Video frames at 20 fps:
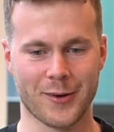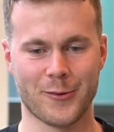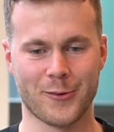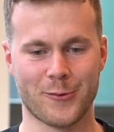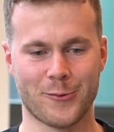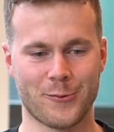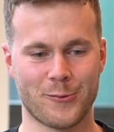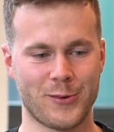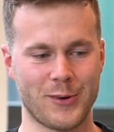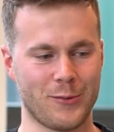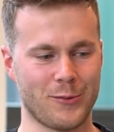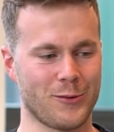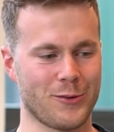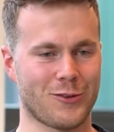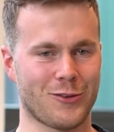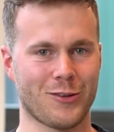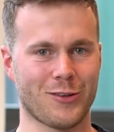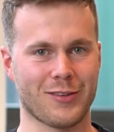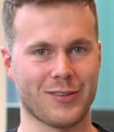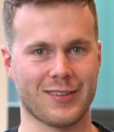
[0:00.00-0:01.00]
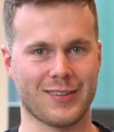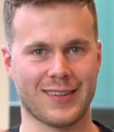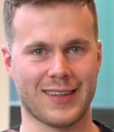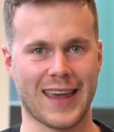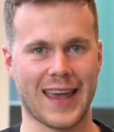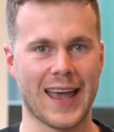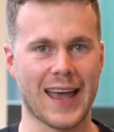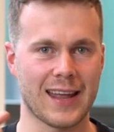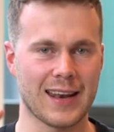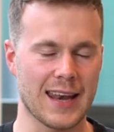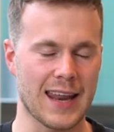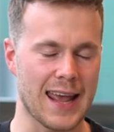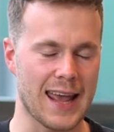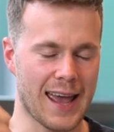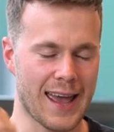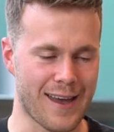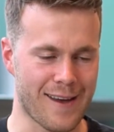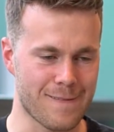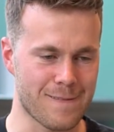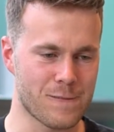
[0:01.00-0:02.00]
we would just scan
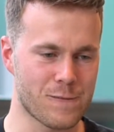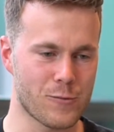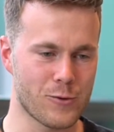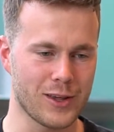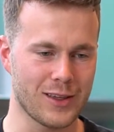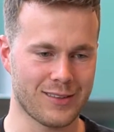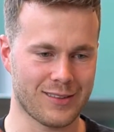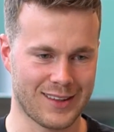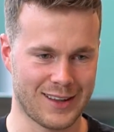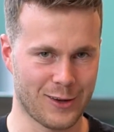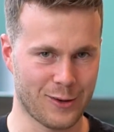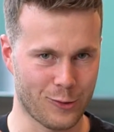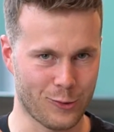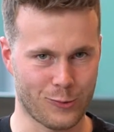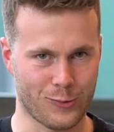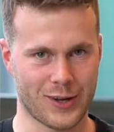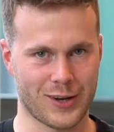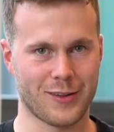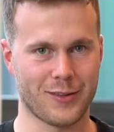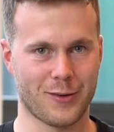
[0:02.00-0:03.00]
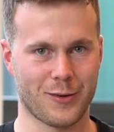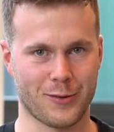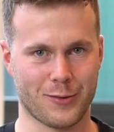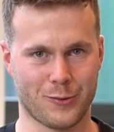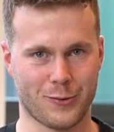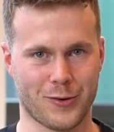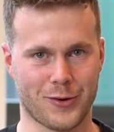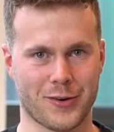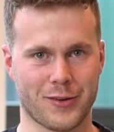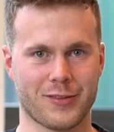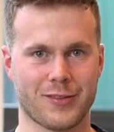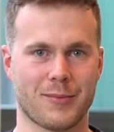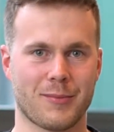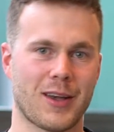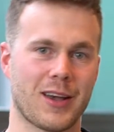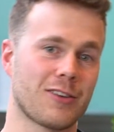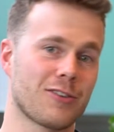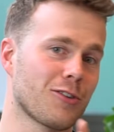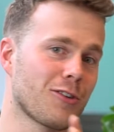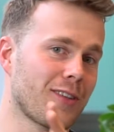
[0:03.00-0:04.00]
every single one of those orders to
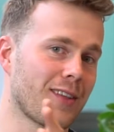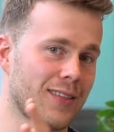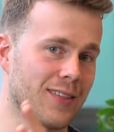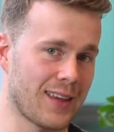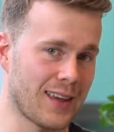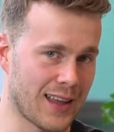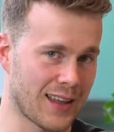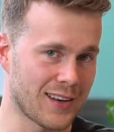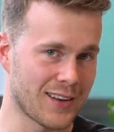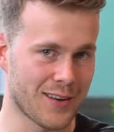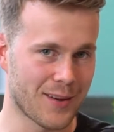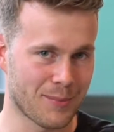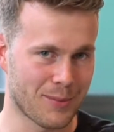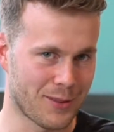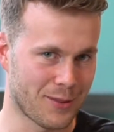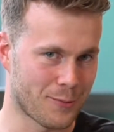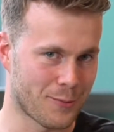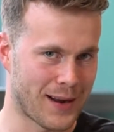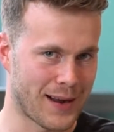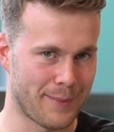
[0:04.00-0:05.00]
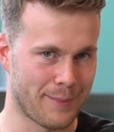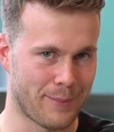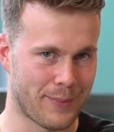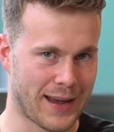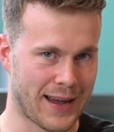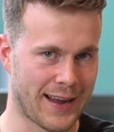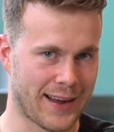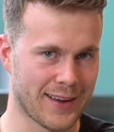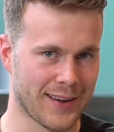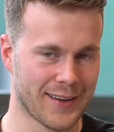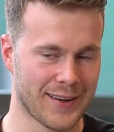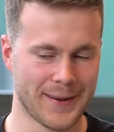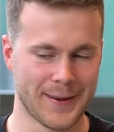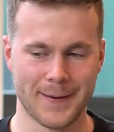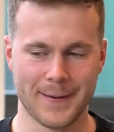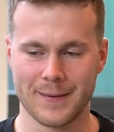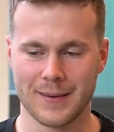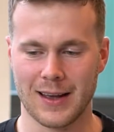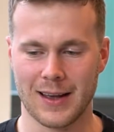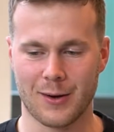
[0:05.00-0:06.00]
make sure that they ended up in the right bag.
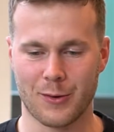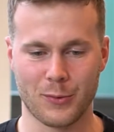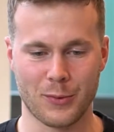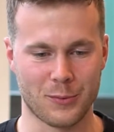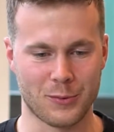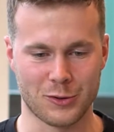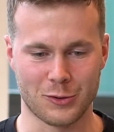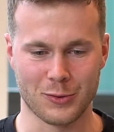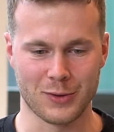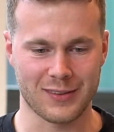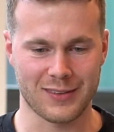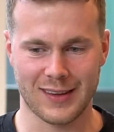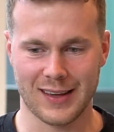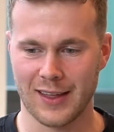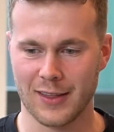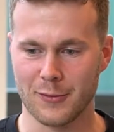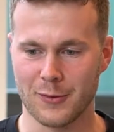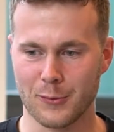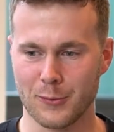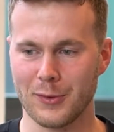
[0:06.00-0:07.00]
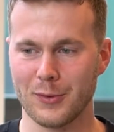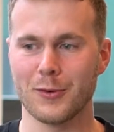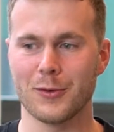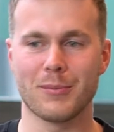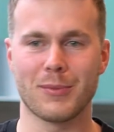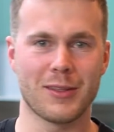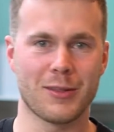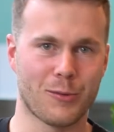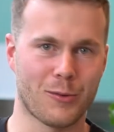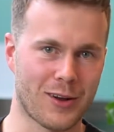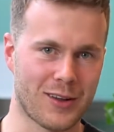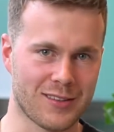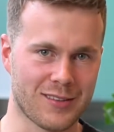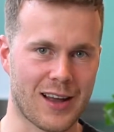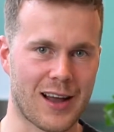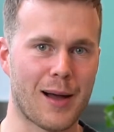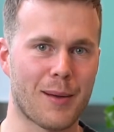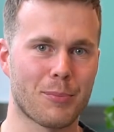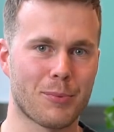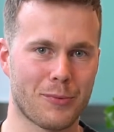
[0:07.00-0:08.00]
We would do it together, and we would be the ones
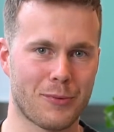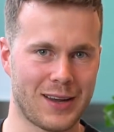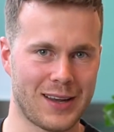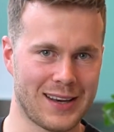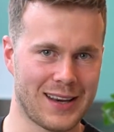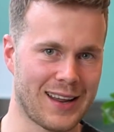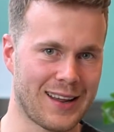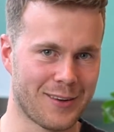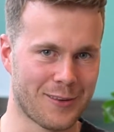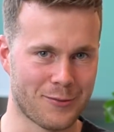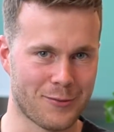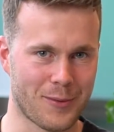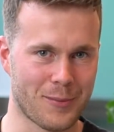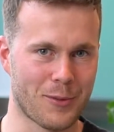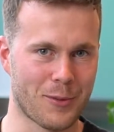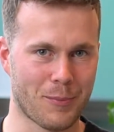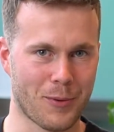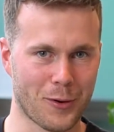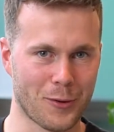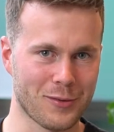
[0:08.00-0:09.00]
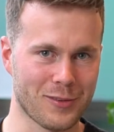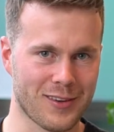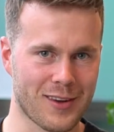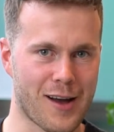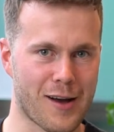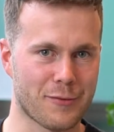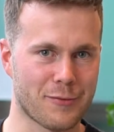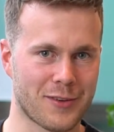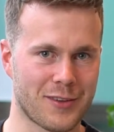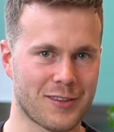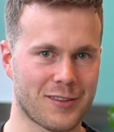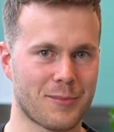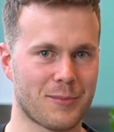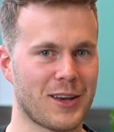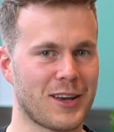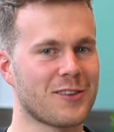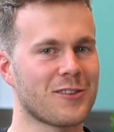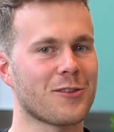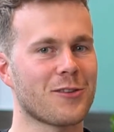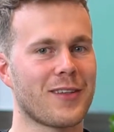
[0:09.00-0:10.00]
operating from the post office to
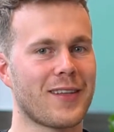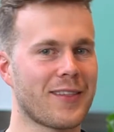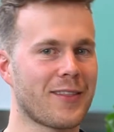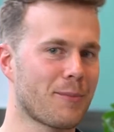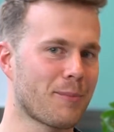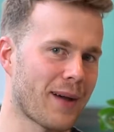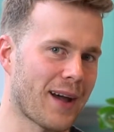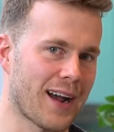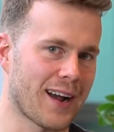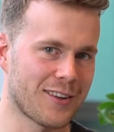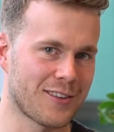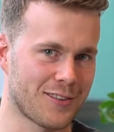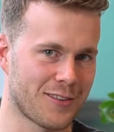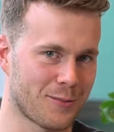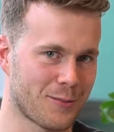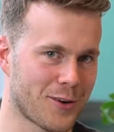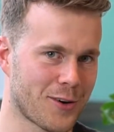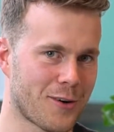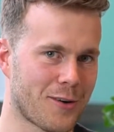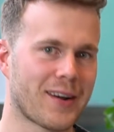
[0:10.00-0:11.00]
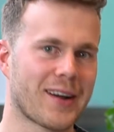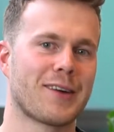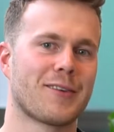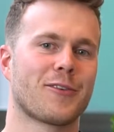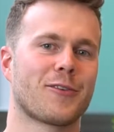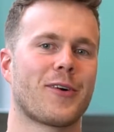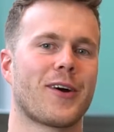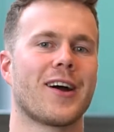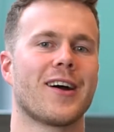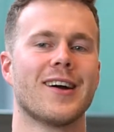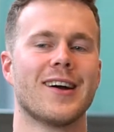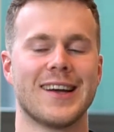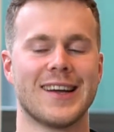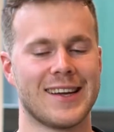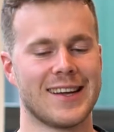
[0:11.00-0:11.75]
make sure that the packages were going everywhere.